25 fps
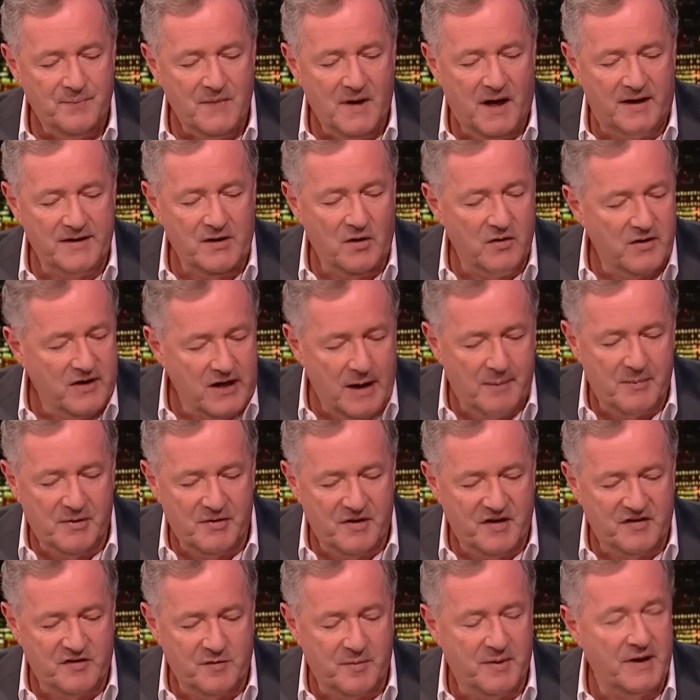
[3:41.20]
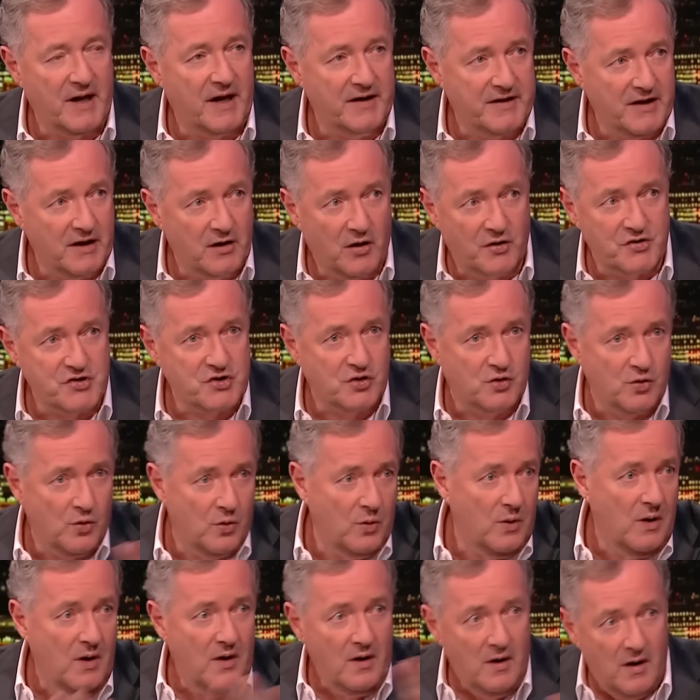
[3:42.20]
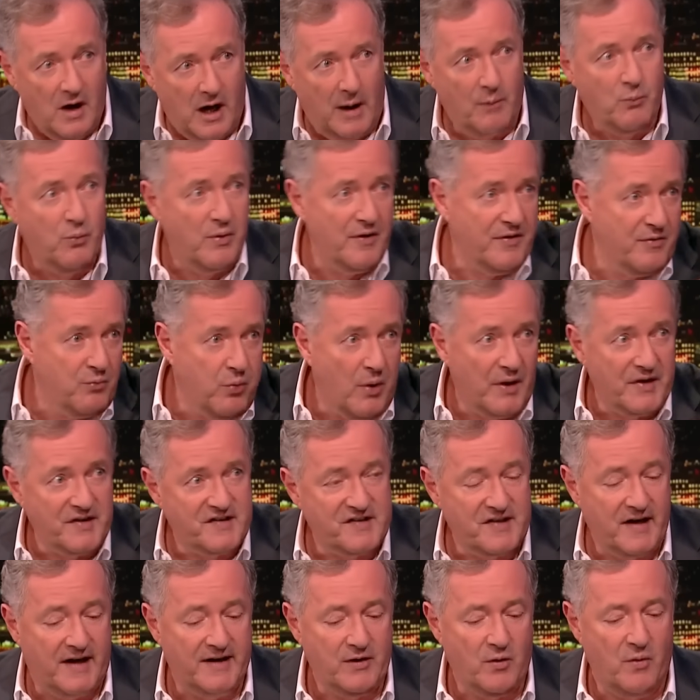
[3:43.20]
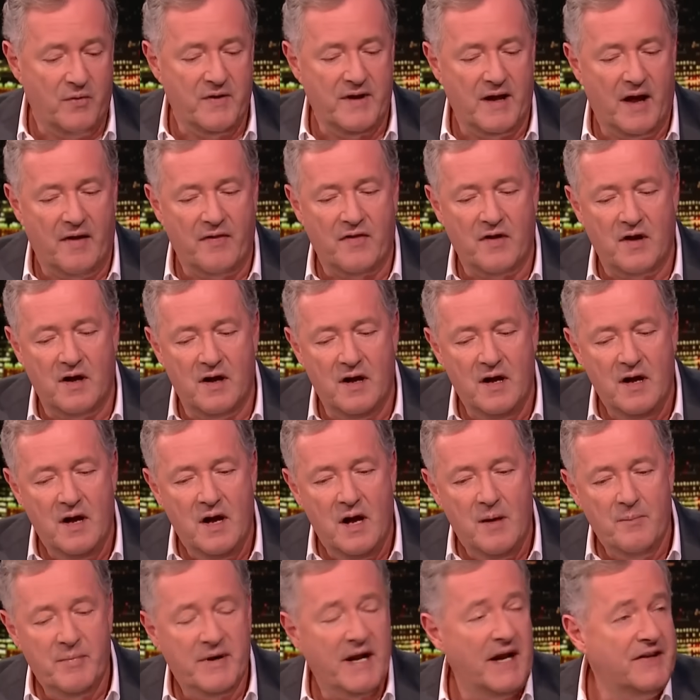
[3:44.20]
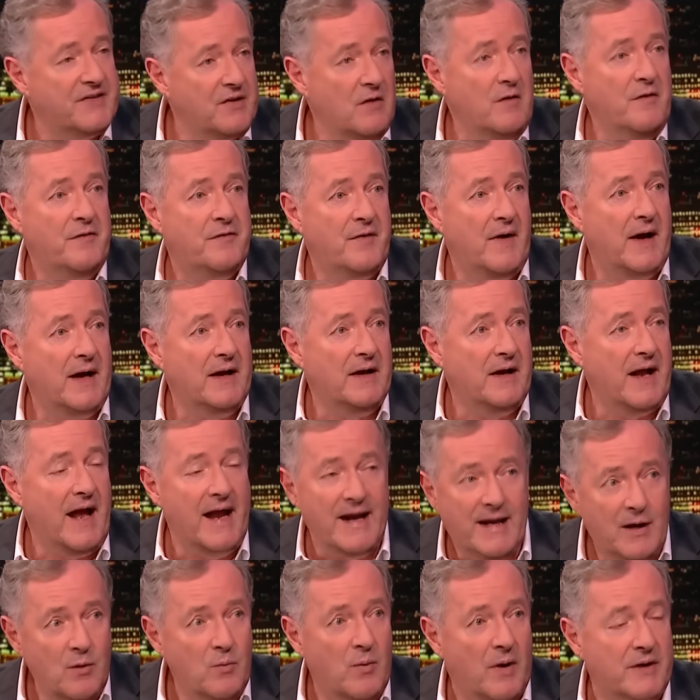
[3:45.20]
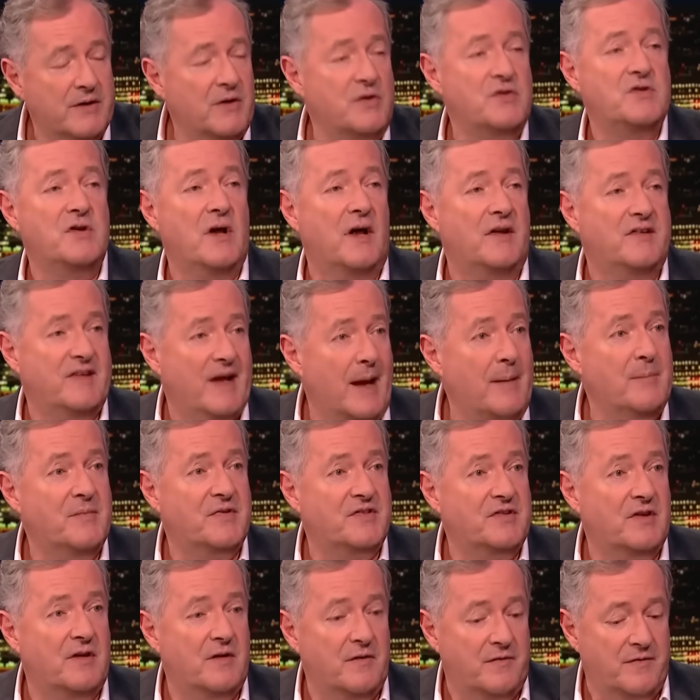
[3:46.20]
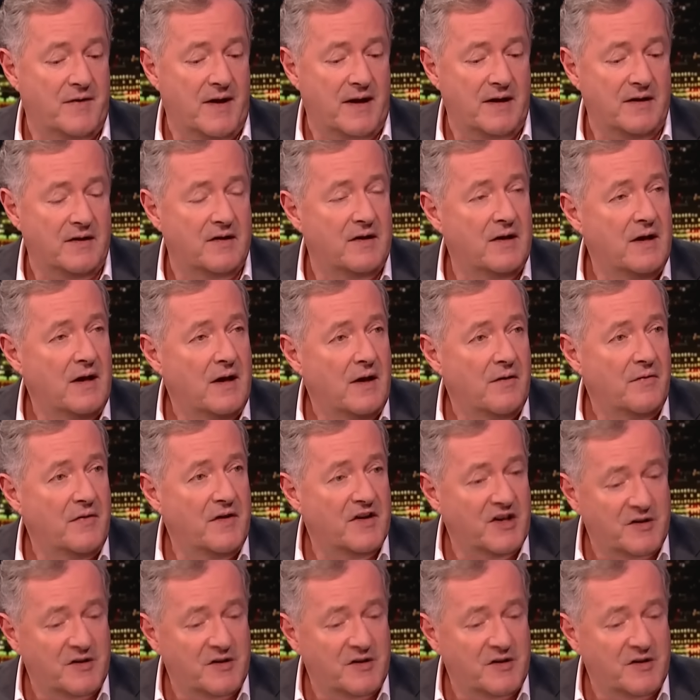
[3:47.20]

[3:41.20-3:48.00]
I don't come at this from an ideological, I'm with one side or the other. But I do find anyone who attempts to defend the